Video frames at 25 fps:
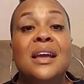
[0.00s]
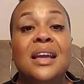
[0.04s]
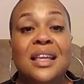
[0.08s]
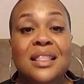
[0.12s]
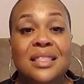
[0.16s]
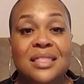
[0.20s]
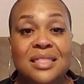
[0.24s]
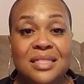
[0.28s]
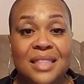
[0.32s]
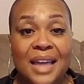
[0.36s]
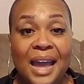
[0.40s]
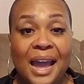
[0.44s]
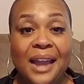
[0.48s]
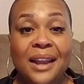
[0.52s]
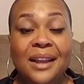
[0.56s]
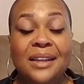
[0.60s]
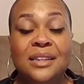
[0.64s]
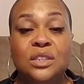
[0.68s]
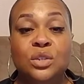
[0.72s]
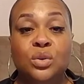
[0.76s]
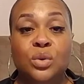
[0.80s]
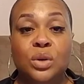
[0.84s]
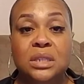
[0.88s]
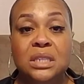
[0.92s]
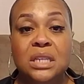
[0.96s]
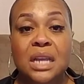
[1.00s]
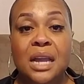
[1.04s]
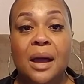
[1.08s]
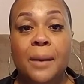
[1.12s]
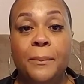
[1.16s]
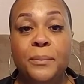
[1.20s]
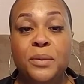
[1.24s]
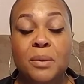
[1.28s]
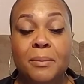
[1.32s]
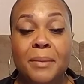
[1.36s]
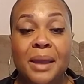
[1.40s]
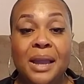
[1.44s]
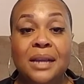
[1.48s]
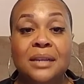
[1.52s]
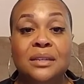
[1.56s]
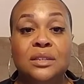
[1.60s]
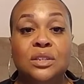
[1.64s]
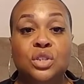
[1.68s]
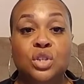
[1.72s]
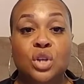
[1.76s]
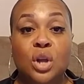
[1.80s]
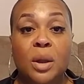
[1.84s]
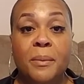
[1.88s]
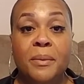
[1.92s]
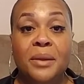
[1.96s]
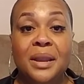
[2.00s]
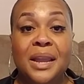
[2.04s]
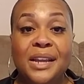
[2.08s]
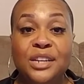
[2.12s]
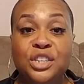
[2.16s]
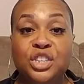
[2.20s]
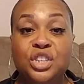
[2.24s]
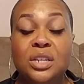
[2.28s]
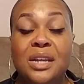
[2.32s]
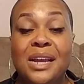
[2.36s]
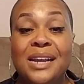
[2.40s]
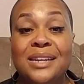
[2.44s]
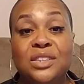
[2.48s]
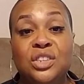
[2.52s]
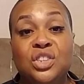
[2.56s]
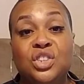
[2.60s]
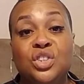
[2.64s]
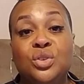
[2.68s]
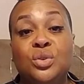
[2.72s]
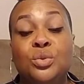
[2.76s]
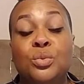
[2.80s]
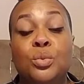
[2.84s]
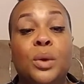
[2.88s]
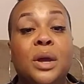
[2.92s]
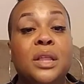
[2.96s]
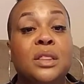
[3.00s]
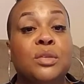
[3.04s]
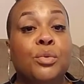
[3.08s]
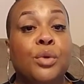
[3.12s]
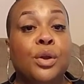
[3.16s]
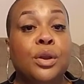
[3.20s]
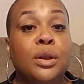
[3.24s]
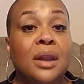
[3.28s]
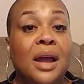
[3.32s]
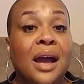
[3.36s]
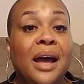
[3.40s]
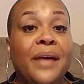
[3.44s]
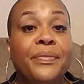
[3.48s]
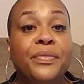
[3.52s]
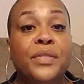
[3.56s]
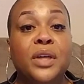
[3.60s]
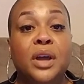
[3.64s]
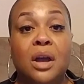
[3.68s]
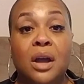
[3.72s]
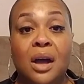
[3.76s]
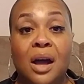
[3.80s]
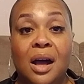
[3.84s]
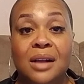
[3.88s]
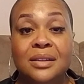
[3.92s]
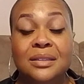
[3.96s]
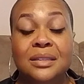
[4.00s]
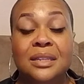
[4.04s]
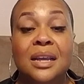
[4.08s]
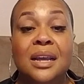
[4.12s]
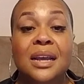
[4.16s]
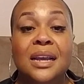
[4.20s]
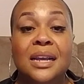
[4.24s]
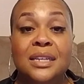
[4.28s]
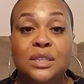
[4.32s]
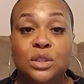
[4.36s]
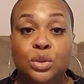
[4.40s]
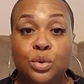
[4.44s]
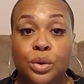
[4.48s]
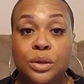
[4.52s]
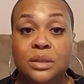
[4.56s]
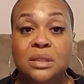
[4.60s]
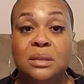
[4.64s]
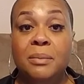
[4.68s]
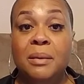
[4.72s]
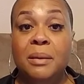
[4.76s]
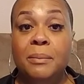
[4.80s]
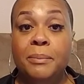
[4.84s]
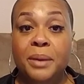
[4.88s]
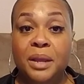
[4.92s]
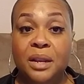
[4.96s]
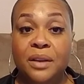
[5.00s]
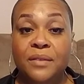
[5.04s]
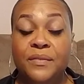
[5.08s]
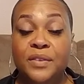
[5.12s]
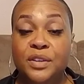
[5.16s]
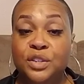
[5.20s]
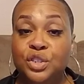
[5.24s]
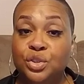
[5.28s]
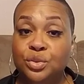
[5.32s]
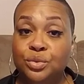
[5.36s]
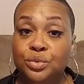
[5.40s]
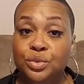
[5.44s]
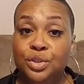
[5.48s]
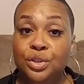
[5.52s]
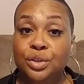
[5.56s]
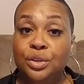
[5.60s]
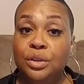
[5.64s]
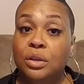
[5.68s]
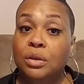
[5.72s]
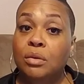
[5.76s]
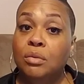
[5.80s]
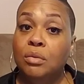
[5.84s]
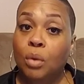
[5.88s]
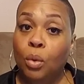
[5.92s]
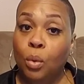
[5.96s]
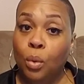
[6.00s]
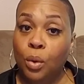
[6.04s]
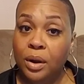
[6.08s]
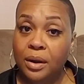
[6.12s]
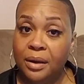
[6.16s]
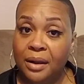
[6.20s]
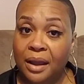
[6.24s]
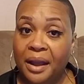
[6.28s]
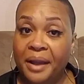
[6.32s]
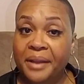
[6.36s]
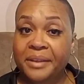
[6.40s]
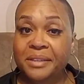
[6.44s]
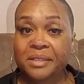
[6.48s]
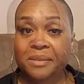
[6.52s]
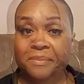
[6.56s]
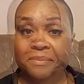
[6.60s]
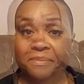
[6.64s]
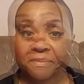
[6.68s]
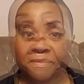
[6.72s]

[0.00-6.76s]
And that is going to help you make a determination as to whether or not the cost is going to be beneficial to you or not.